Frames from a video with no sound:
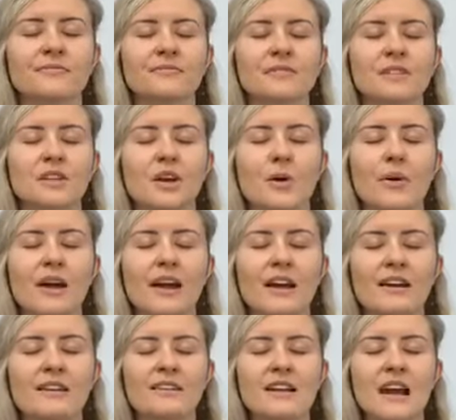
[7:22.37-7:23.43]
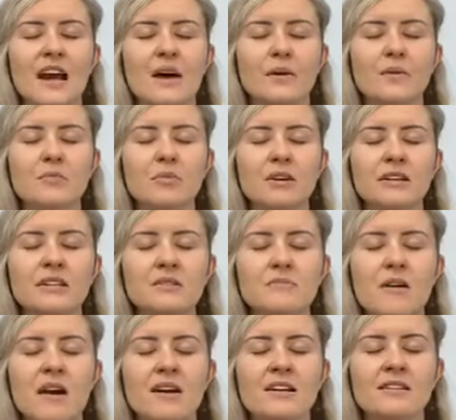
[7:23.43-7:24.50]
Go ahead now and bring to
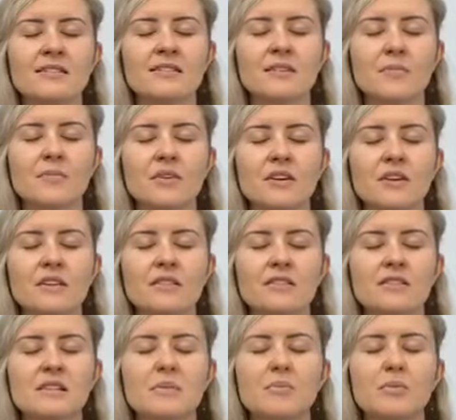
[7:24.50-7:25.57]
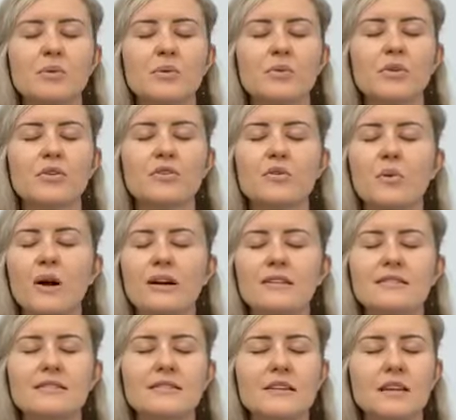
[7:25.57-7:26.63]
mind something simple that you are
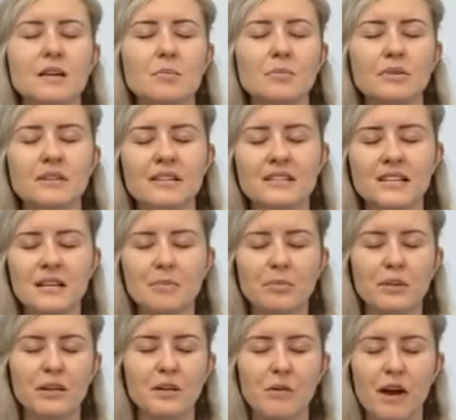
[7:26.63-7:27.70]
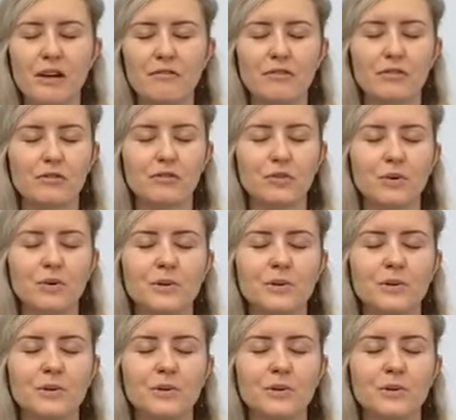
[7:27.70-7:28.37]
deeply, deeply grateful for.